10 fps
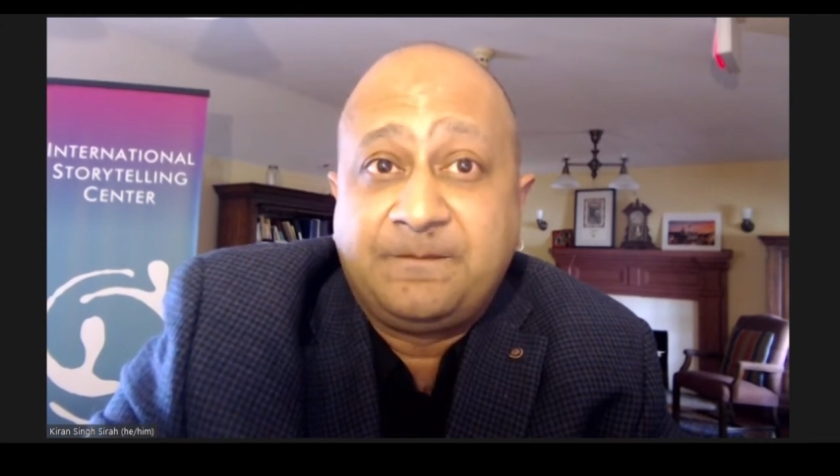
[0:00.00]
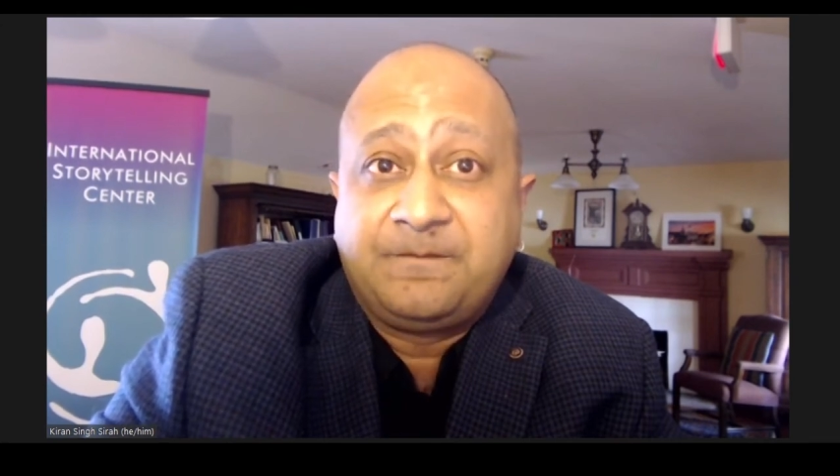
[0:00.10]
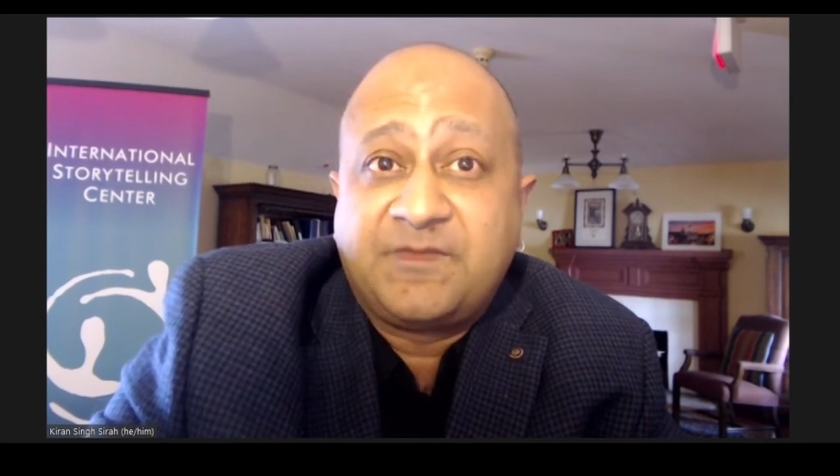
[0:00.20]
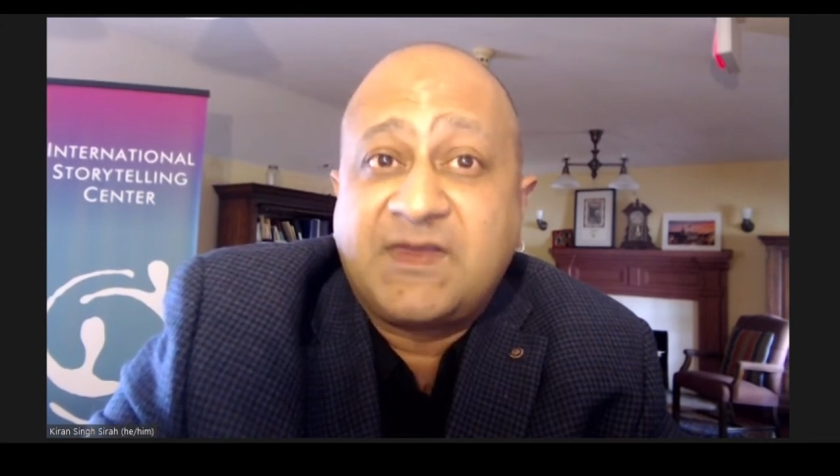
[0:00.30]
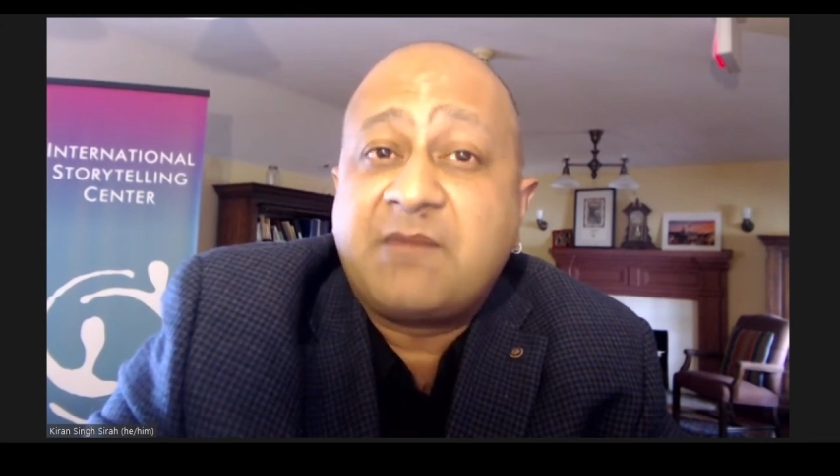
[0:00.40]

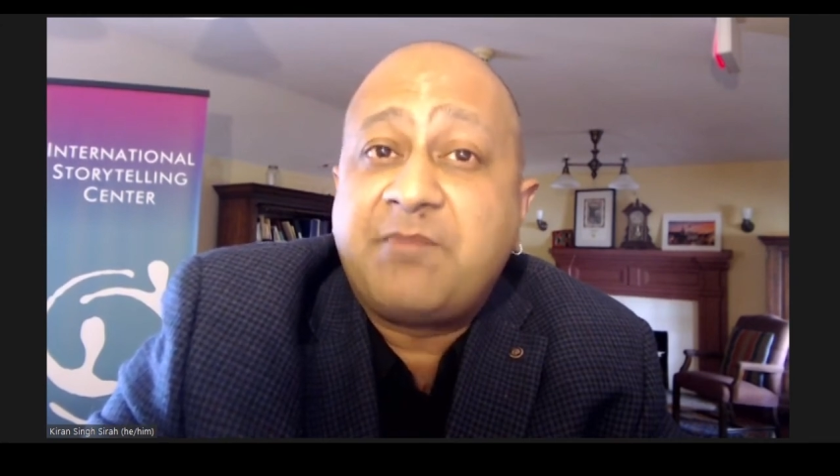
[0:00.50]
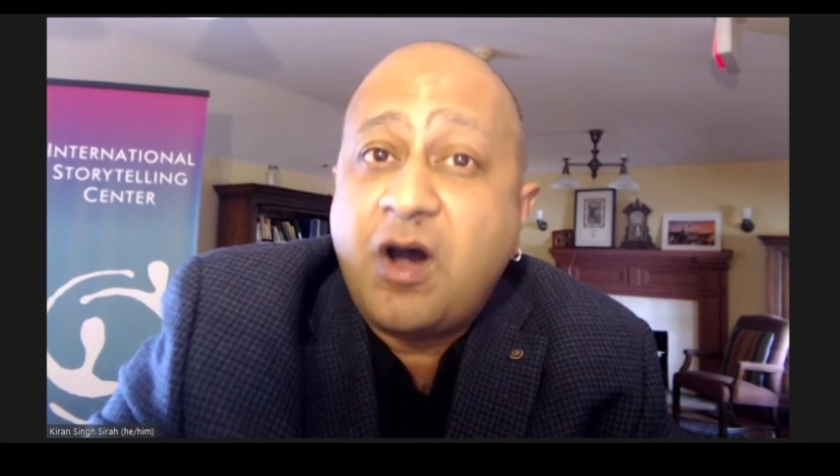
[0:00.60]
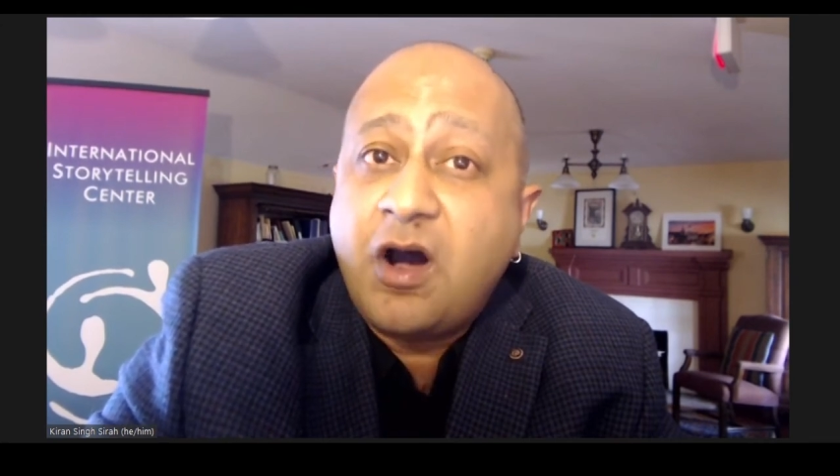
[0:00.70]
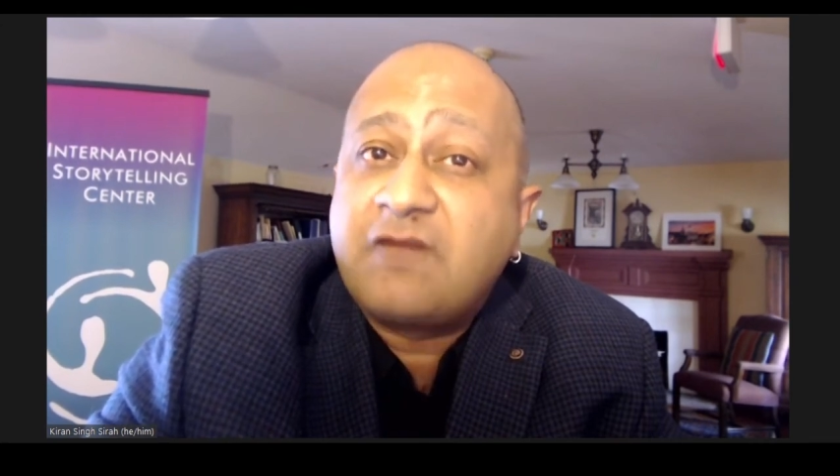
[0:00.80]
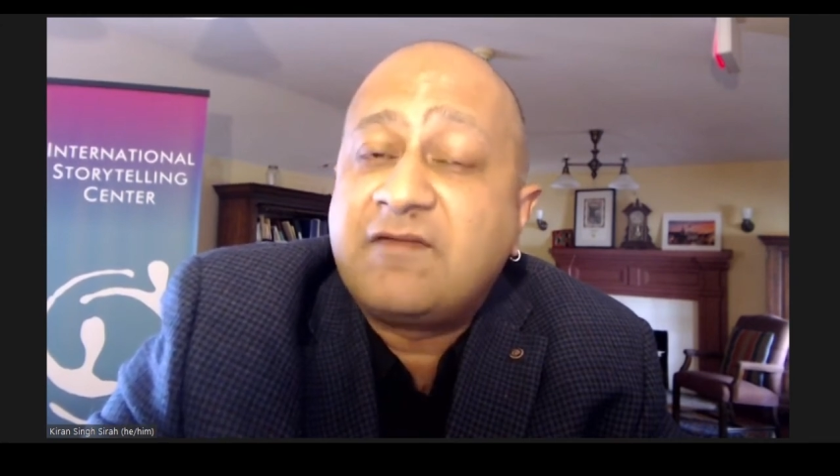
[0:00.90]
They're
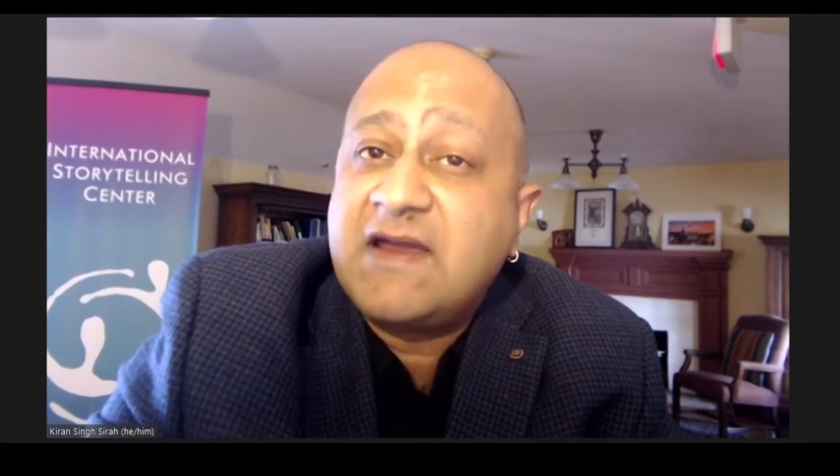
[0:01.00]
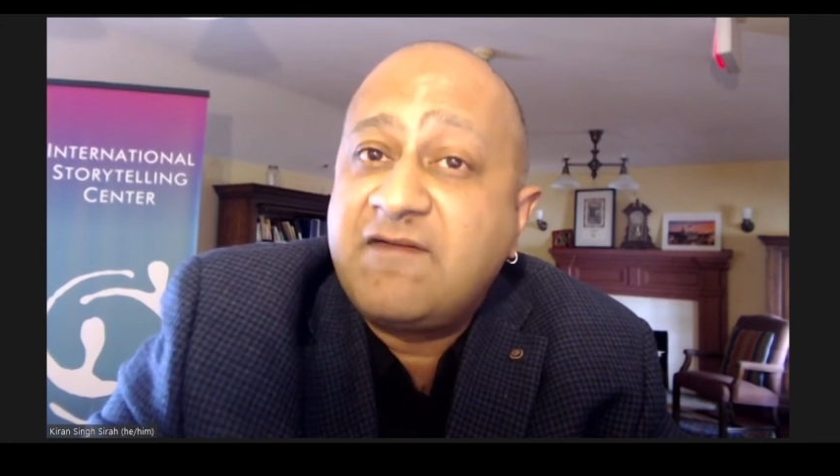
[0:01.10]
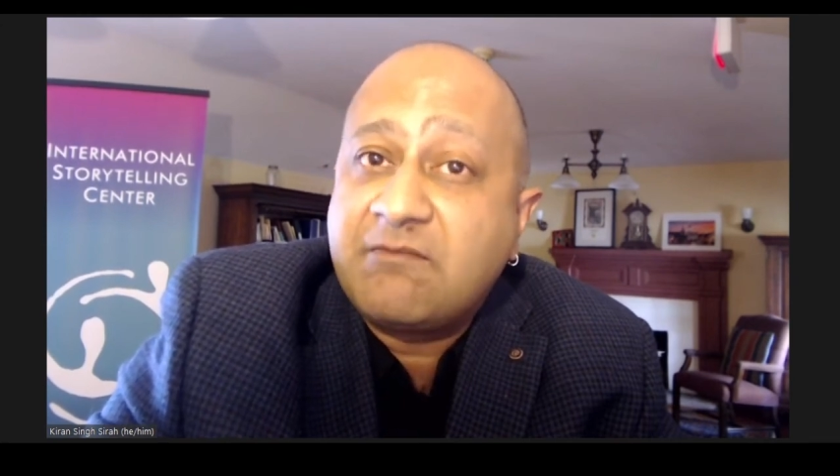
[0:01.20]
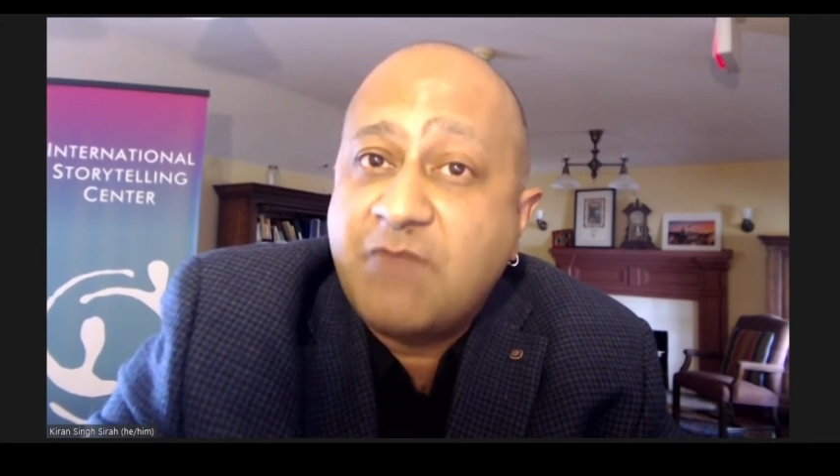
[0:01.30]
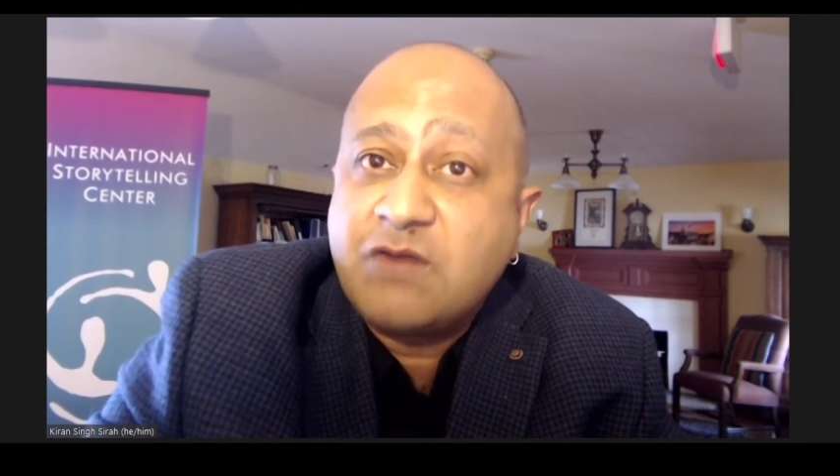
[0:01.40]
part of
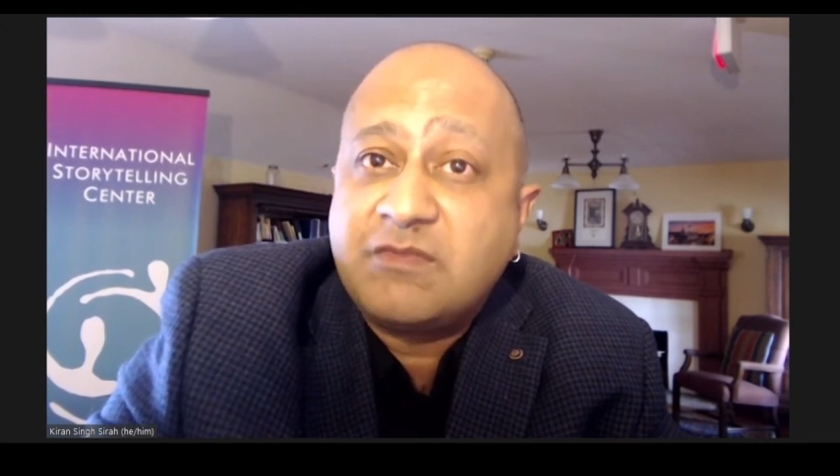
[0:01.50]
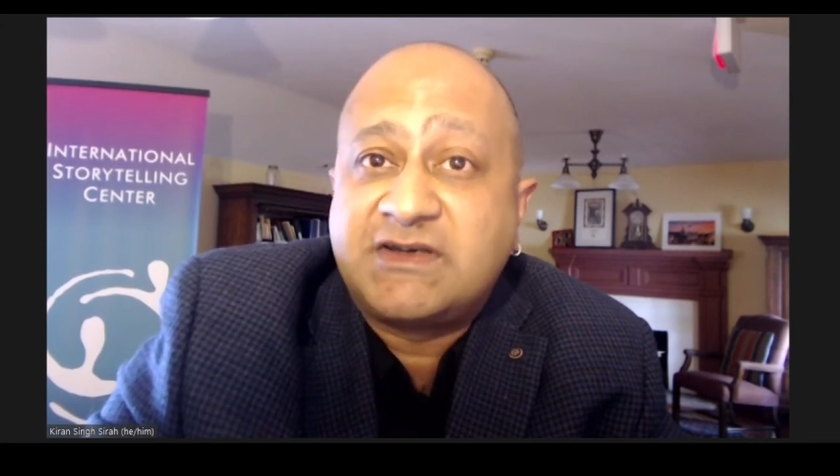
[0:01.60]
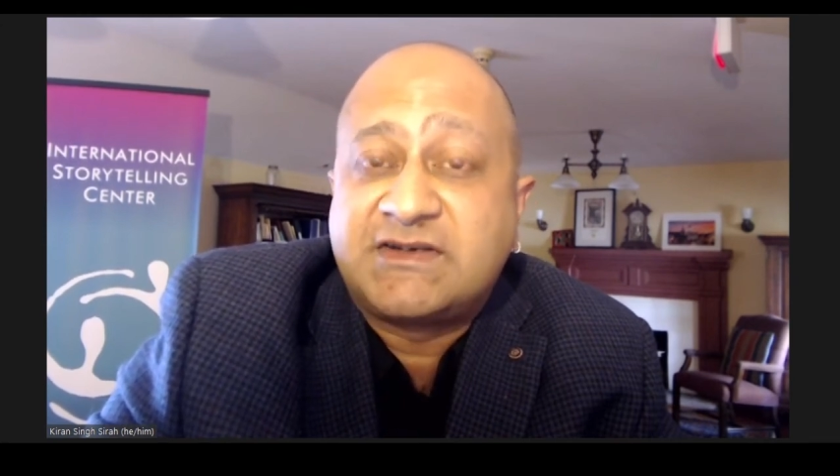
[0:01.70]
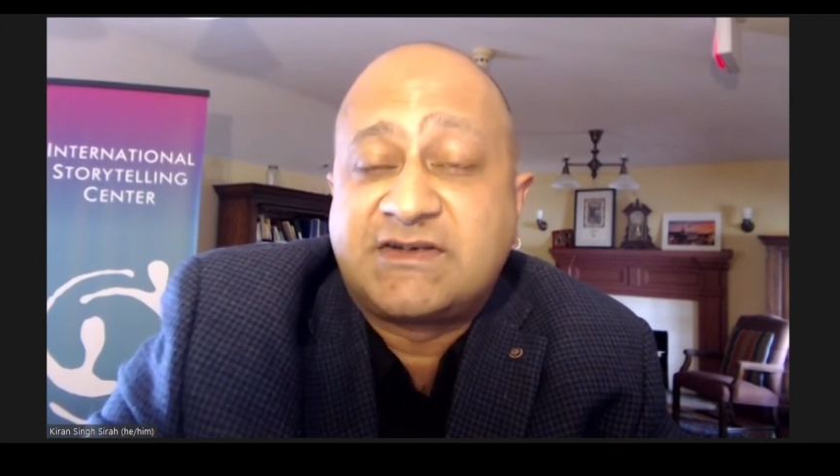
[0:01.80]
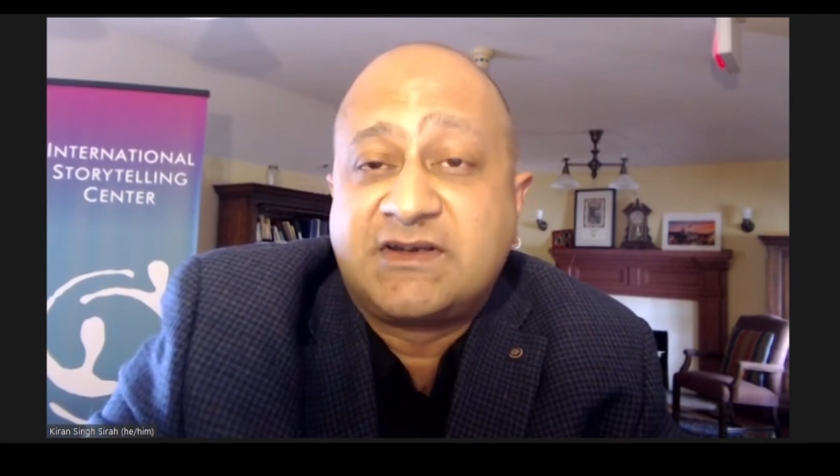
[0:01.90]
living
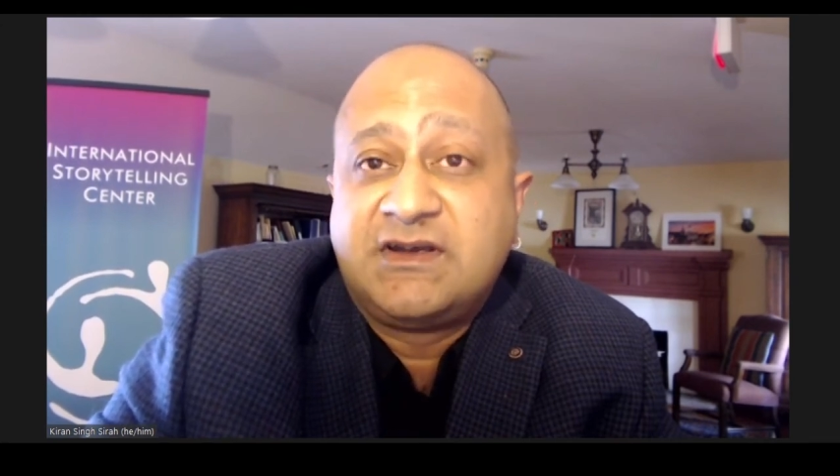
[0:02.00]
moments,